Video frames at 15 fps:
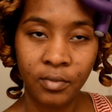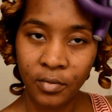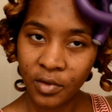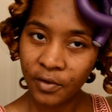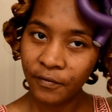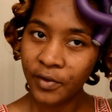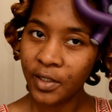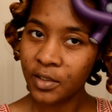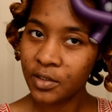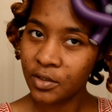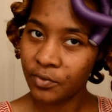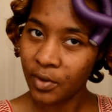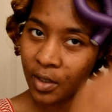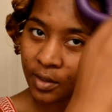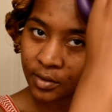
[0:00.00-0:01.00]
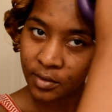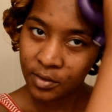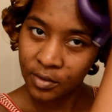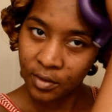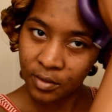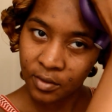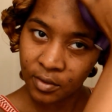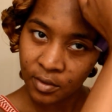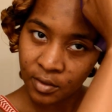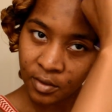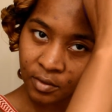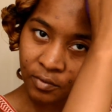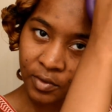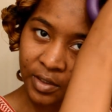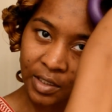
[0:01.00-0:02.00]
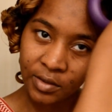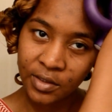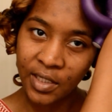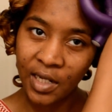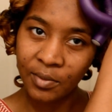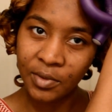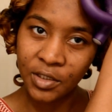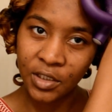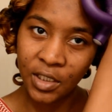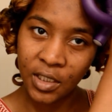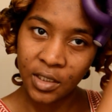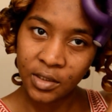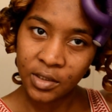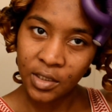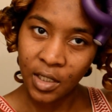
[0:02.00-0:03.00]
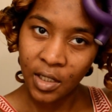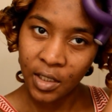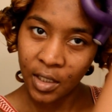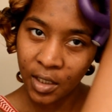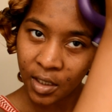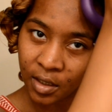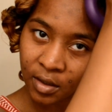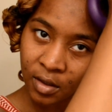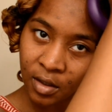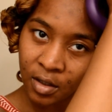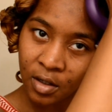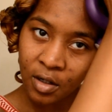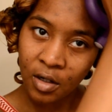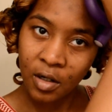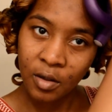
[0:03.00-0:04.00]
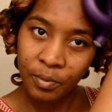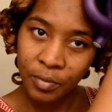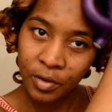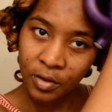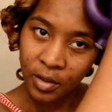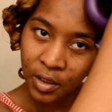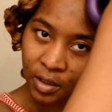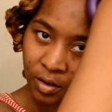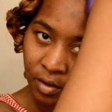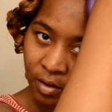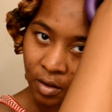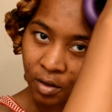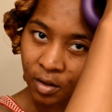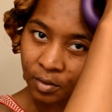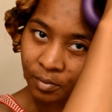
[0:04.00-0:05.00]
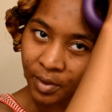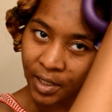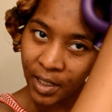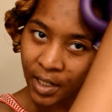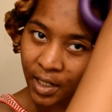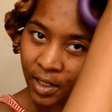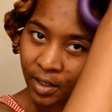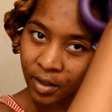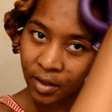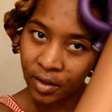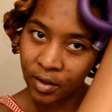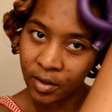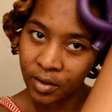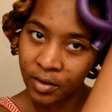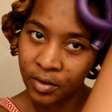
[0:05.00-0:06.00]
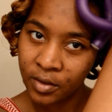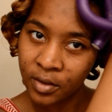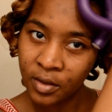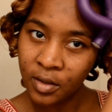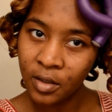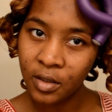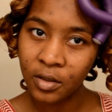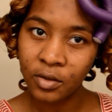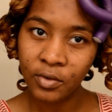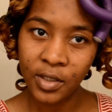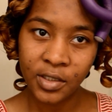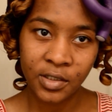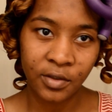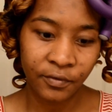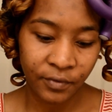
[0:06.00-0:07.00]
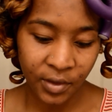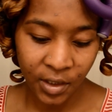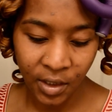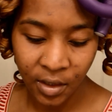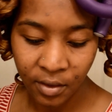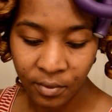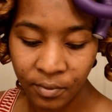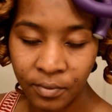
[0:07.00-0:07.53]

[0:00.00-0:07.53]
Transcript: the flexi rods without damaging, tugging, or pulling on my hair aggressively.